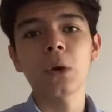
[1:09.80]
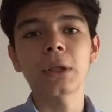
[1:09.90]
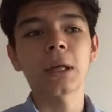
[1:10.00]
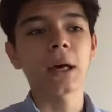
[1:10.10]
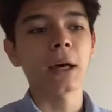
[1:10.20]

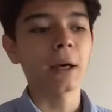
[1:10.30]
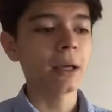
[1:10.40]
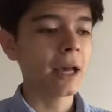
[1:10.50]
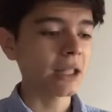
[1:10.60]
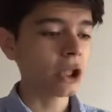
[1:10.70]
when
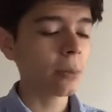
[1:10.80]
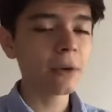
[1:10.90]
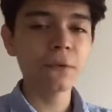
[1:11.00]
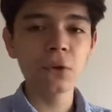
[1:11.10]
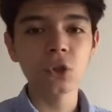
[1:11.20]
the
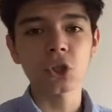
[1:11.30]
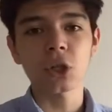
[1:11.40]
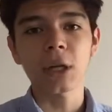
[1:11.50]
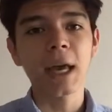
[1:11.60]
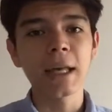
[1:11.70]
atomic
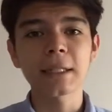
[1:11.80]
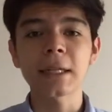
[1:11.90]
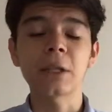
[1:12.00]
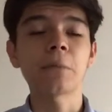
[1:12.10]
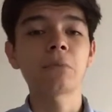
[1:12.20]
fusion
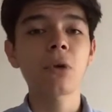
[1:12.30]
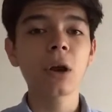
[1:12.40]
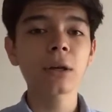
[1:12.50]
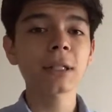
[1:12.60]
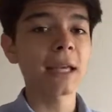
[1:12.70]
ends and the
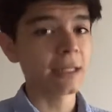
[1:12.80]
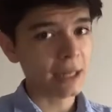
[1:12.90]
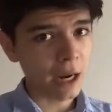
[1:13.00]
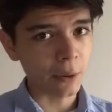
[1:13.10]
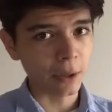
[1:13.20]
product
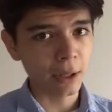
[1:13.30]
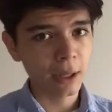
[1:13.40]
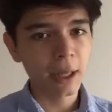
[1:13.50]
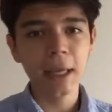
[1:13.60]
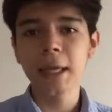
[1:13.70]
is
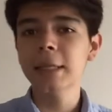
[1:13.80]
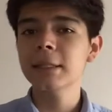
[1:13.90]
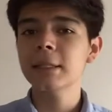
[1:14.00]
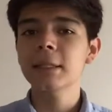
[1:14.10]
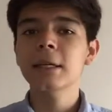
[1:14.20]
iron,
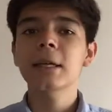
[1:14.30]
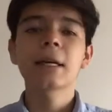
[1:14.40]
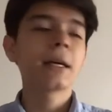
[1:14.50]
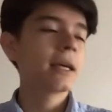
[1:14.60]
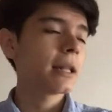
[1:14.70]
it
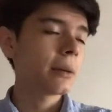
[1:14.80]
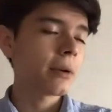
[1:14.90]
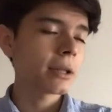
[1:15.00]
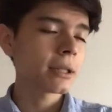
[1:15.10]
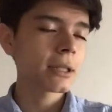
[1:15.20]

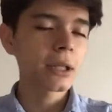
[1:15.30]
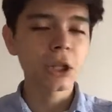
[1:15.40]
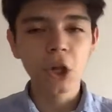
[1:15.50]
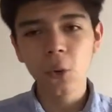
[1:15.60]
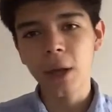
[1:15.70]
liberates
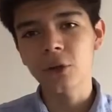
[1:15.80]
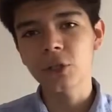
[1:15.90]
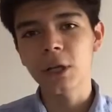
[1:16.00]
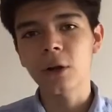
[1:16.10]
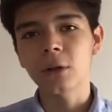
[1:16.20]
no
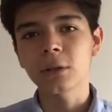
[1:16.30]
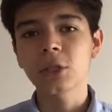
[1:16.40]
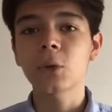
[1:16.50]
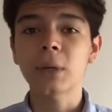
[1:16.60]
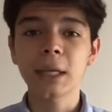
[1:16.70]
energy at
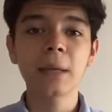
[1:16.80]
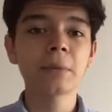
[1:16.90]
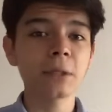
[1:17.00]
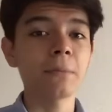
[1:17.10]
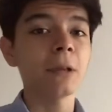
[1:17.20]
all. So it
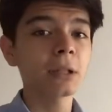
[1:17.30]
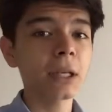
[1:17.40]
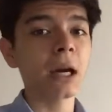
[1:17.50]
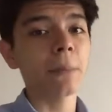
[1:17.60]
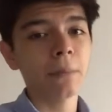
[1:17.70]
keeps
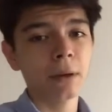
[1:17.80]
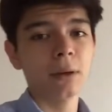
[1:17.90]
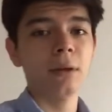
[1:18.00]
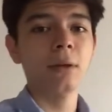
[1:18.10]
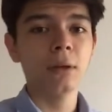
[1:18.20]
building up
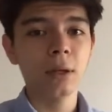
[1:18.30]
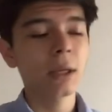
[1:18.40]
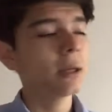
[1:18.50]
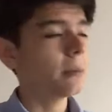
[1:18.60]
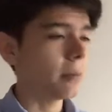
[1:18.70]

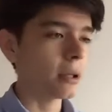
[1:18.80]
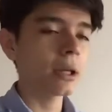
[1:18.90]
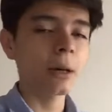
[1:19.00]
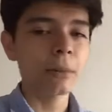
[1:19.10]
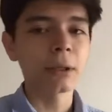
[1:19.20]

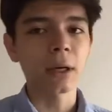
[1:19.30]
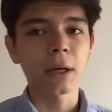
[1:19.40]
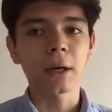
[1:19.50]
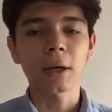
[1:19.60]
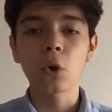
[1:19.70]
in
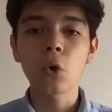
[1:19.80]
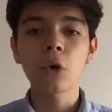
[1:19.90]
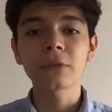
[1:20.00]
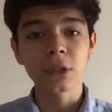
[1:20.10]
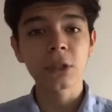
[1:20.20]
the
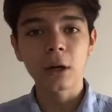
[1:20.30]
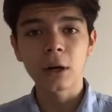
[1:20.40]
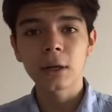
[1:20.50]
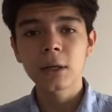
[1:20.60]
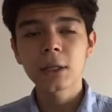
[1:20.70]
core of the star.